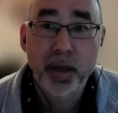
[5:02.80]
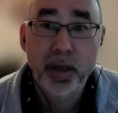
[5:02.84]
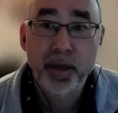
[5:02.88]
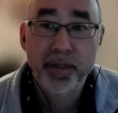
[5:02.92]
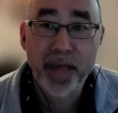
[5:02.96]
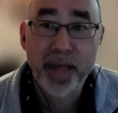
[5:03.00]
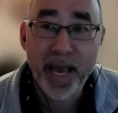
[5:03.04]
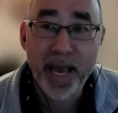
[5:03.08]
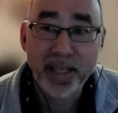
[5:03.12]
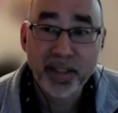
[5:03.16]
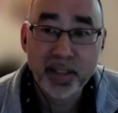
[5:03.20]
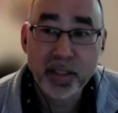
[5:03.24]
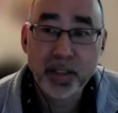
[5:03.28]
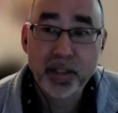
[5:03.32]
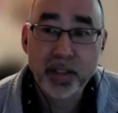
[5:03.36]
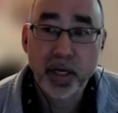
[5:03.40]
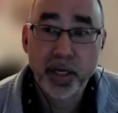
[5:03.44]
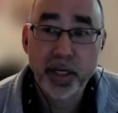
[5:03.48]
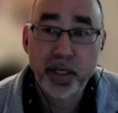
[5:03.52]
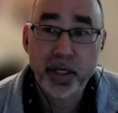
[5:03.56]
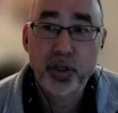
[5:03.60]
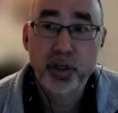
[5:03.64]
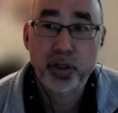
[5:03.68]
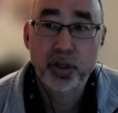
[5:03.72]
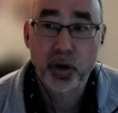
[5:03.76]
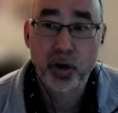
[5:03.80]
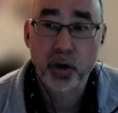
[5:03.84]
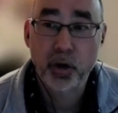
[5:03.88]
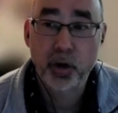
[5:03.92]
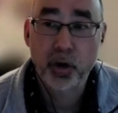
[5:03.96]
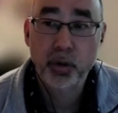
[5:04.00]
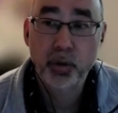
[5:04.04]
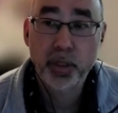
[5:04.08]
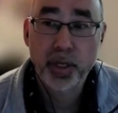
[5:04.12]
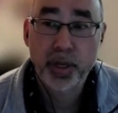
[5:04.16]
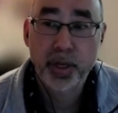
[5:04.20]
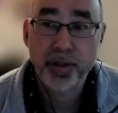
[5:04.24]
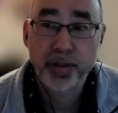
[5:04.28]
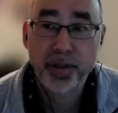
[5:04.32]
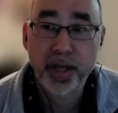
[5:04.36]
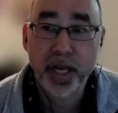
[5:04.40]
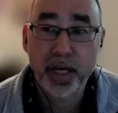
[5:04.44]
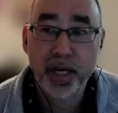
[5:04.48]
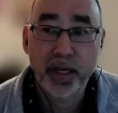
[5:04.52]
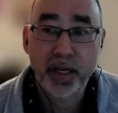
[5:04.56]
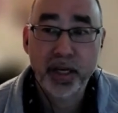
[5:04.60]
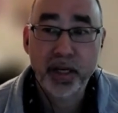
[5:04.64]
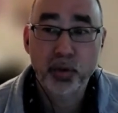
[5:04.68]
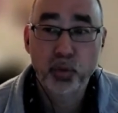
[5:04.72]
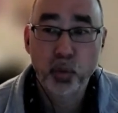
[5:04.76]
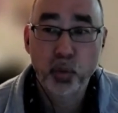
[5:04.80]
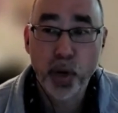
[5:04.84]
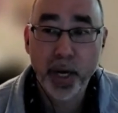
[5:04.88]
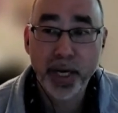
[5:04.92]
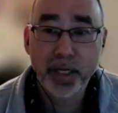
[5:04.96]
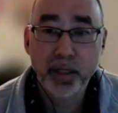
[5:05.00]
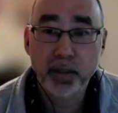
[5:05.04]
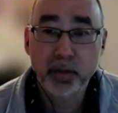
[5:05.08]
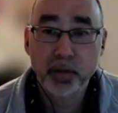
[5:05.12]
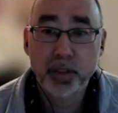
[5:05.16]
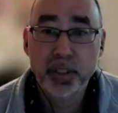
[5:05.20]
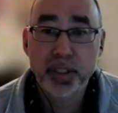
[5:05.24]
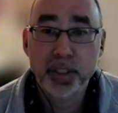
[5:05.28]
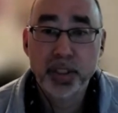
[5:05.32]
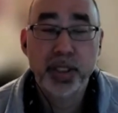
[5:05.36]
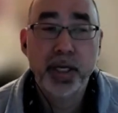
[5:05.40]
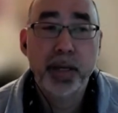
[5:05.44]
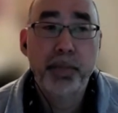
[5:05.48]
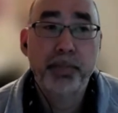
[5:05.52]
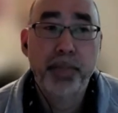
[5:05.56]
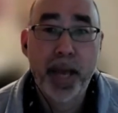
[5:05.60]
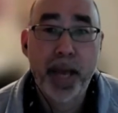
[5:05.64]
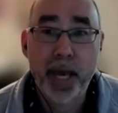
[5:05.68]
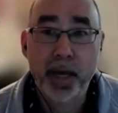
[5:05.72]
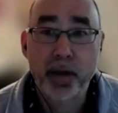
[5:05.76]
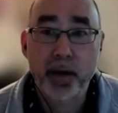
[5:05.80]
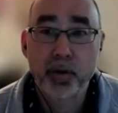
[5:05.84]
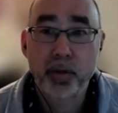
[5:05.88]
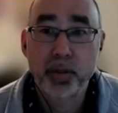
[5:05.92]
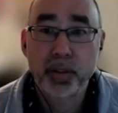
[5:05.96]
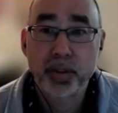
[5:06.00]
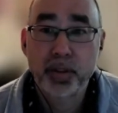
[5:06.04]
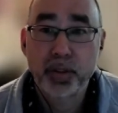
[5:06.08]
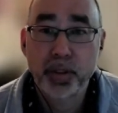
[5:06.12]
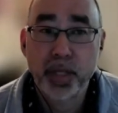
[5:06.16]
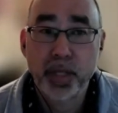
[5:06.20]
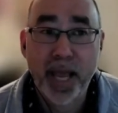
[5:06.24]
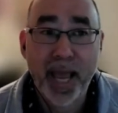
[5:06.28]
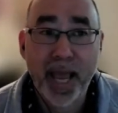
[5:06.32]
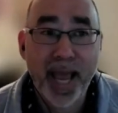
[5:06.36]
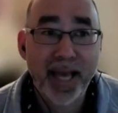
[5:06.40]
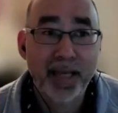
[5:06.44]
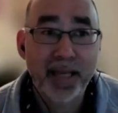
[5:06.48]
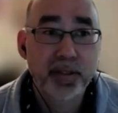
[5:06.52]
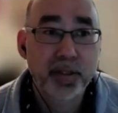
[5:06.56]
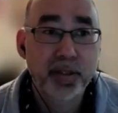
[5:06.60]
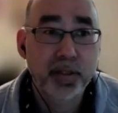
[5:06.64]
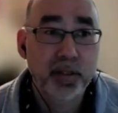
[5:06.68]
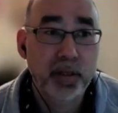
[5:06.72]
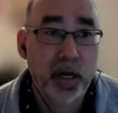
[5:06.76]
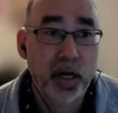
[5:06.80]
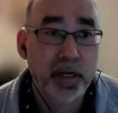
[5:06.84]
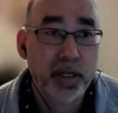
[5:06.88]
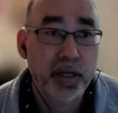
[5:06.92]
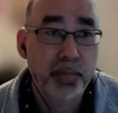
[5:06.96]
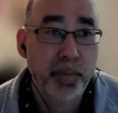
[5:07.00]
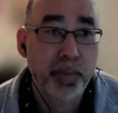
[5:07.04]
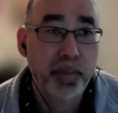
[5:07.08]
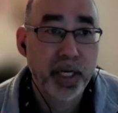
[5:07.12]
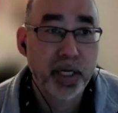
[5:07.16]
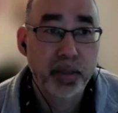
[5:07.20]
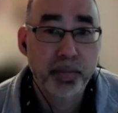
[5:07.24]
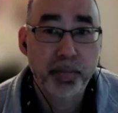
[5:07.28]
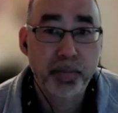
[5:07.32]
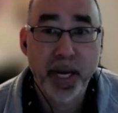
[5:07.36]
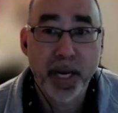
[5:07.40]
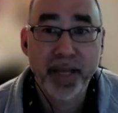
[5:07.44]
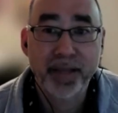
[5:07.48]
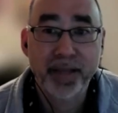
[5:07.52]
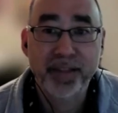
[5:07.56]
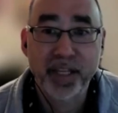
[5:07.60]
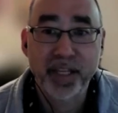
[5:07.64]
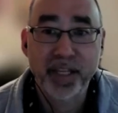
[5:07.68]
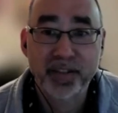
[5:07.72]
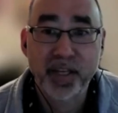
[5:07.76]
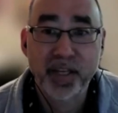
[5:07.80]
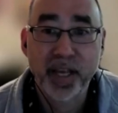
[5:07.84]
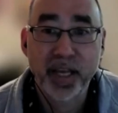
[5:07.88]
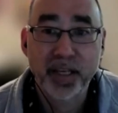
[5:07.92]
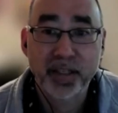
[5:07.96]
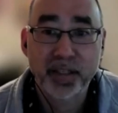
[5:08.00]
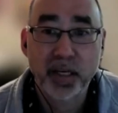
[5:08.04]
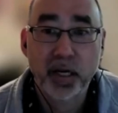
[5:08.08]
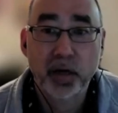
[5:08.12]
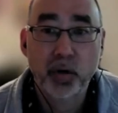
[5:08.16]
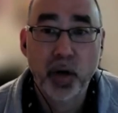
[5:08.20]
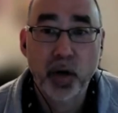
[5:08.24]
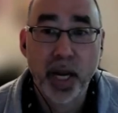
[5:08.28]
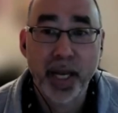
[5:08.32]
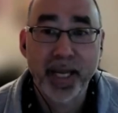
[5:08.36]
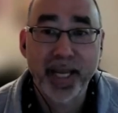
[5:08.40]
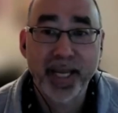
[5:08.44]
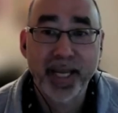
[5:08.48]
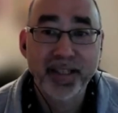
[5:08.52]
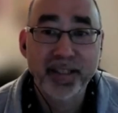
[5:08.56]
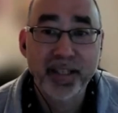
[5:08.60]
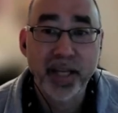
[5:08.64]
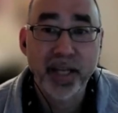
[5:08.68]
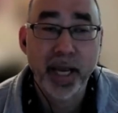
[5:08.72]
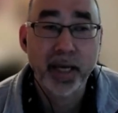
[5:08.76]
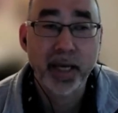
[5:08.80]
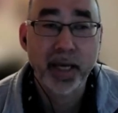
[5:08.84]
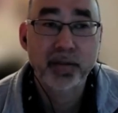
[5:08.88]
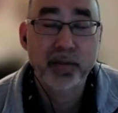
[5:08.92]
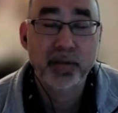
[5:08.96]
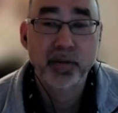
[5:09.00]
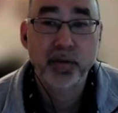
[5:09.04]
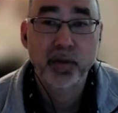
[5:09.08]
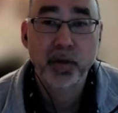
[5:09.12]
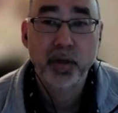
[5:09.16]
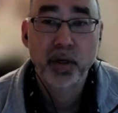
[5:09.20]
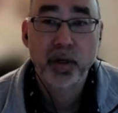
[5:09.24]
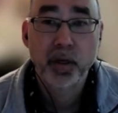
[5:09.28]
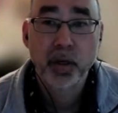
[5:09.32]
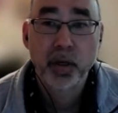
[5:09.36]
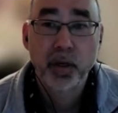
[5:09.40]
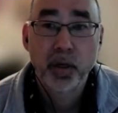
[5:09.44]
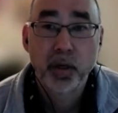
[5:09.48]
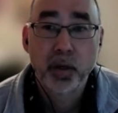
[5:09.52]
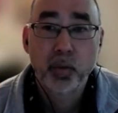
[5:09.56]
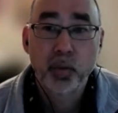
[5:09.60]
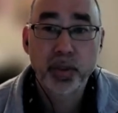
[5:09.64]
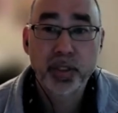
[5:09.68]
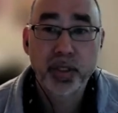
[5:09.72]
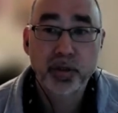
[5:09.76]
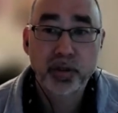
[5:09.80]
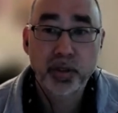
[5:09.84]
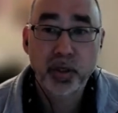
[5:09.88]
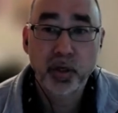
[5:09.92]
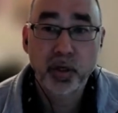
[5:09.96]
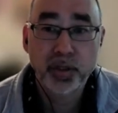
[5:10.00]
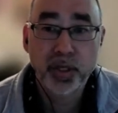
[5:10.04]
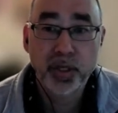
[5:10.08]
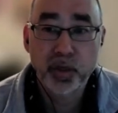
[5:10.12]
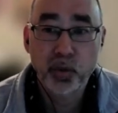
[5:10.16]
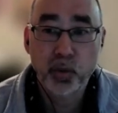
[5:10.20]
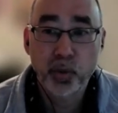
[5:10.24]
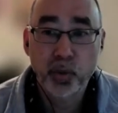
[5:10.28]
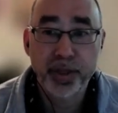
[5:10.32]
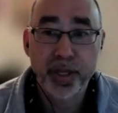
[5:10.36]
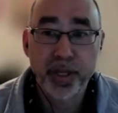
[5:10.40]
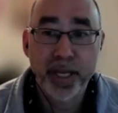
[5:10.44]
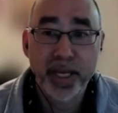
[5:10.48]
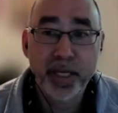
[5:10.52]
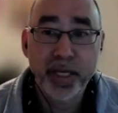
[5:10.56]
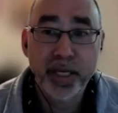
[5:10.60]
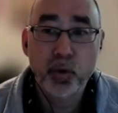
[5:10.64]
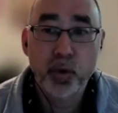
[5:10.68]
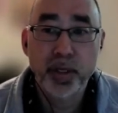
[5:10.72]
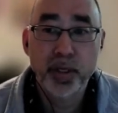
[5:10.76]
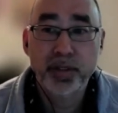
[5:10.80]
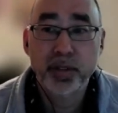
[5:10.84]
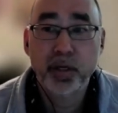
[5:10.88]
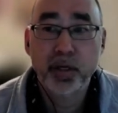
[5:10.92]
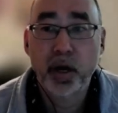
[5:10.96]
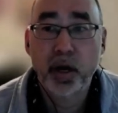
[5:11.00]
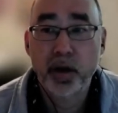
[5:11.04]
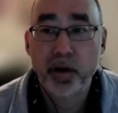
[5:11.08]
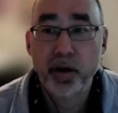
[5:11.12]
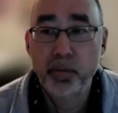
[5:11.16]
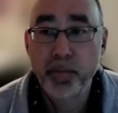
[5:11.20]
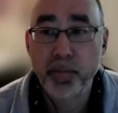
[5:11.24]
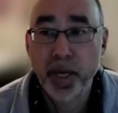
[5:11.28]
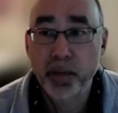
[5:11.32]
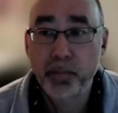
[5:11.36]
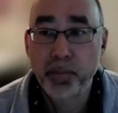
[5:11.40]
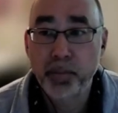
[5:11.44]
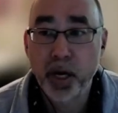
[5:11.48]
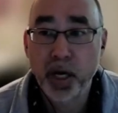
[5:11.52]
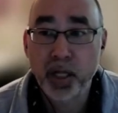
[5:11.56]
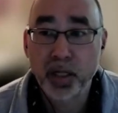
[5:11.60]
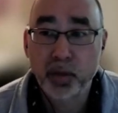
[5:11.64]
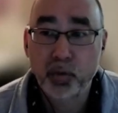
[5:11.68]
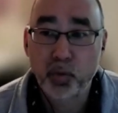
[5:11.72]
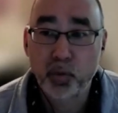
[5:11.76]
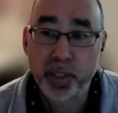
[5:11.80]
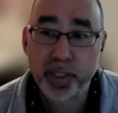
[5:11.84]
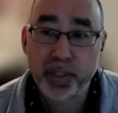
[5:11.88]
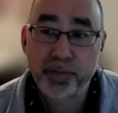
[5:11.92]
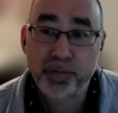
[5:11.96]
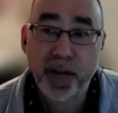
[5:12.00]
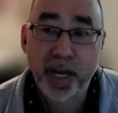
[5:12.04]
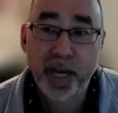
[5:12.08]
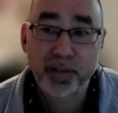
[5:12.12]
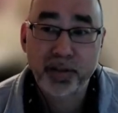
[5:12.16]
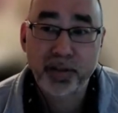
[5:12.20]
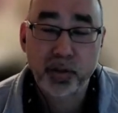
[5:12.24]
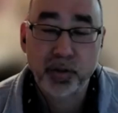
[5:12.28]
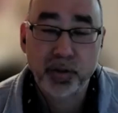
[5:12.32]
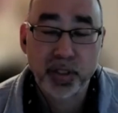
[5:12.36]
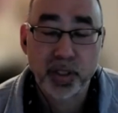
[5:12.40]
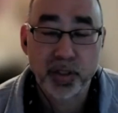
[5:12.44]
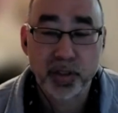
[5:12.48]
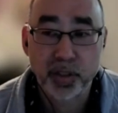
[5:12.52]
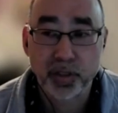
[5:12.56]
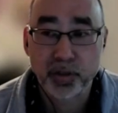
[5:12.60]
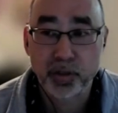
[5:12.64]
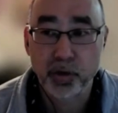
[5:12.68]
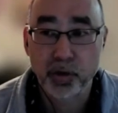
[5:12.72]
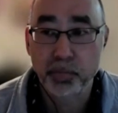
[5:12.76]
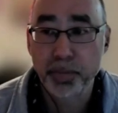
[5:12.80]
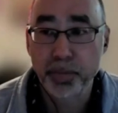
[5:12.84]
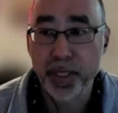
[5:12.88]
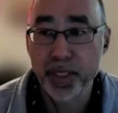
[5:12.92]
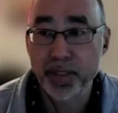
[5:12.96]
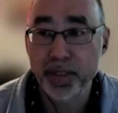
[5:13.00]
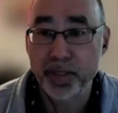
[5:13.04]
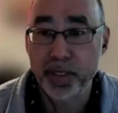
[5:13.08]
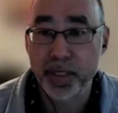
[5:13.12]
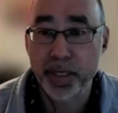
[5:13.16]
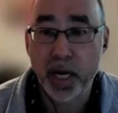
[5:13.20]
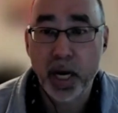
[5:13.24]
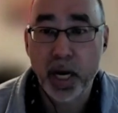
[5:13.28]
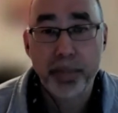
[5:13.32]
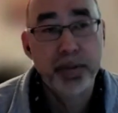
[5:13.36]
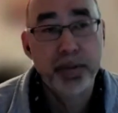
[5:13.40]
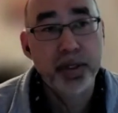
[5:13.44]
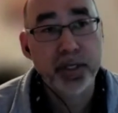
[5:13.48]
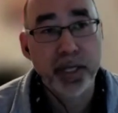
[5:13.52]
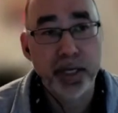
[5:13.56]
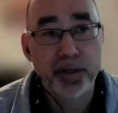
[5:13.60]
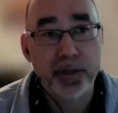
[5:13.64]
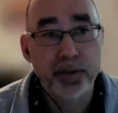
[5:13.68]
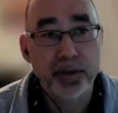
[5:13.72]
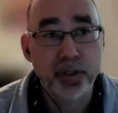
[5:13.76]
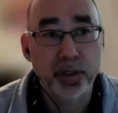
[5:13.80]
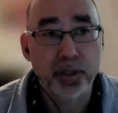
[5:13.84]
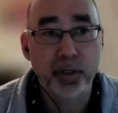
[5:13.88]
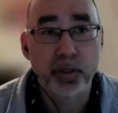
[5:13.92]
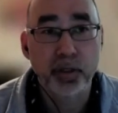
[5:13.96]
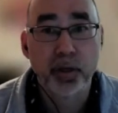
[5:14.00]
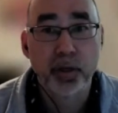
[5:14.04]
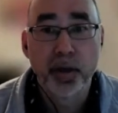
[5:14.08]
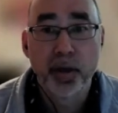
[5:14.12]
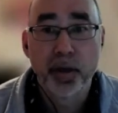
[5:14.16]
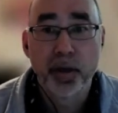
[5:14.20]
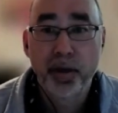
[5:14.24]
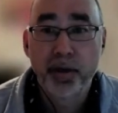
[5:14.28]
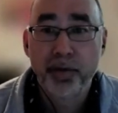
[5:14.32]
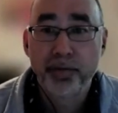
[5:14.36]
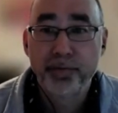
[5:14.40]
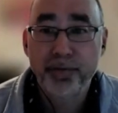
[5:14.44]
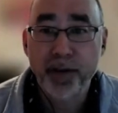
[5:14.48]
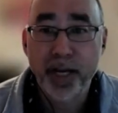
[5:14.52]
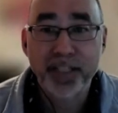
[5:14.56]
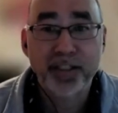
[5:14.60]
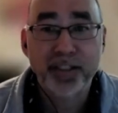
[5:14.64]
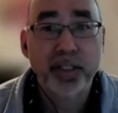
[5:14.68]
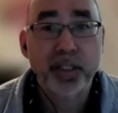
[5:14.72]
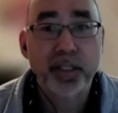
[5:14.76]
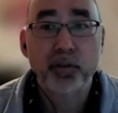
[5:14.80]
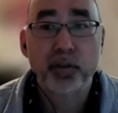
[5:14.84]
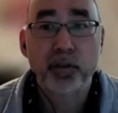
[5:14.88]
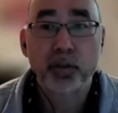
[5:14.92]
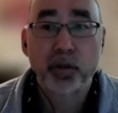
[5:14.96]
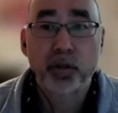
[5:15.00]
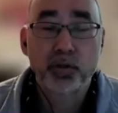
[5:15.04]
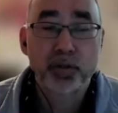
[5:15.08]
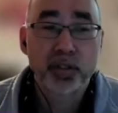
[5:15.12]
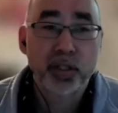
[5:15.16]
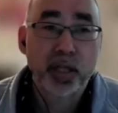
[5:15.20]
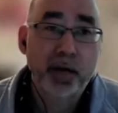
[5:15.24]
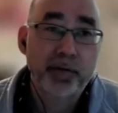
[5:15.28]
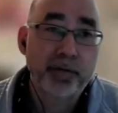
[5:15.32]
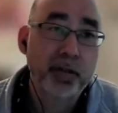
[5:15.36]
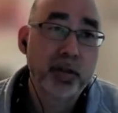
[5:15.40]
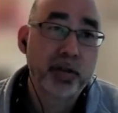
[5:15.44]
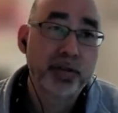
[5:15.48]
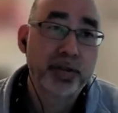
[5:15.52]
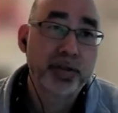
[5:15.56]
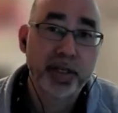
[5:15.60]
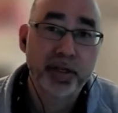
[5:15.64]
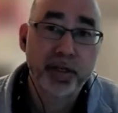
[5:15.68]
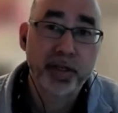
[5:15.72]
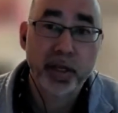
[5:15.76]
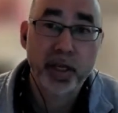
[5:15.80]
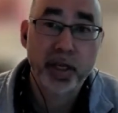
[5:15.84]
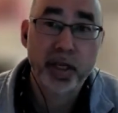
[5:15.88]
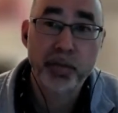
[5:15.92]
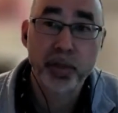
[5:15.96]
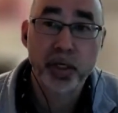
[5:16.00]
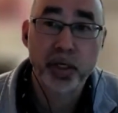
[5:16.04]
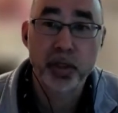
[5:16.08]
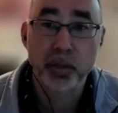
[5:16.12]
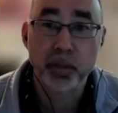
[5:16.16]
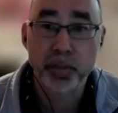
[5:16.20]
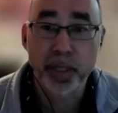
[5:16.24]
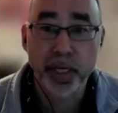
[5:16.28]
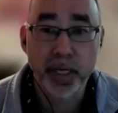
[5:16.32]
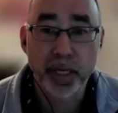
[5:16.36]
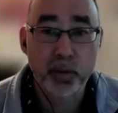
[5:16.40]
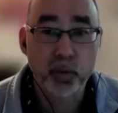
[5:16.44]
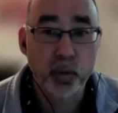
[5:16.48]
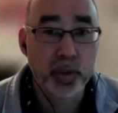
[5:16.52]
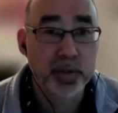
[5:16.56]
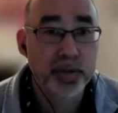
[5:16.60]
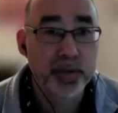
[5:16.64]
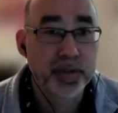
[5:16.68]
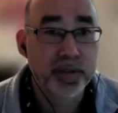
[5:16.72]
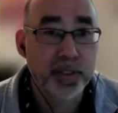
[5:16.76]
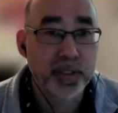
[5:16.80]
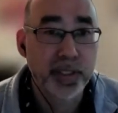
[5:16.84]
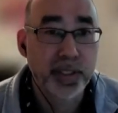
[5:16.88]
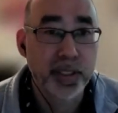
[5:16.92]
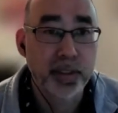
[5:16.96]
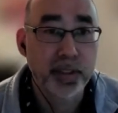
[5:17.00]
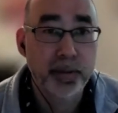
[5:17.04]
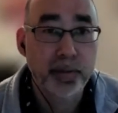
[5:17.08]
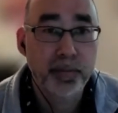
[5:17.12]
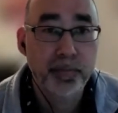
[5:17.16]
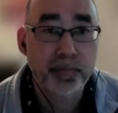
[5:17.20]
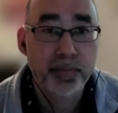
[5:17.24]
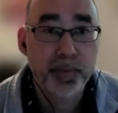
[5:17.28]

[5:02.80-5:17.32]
That study showed that irregular sleep patterns, as documented by this SRI index, was associated with increased cardiometabolic risk factors such as obesity, hypertension, fasting glucose levels, and hemoglobin A1C.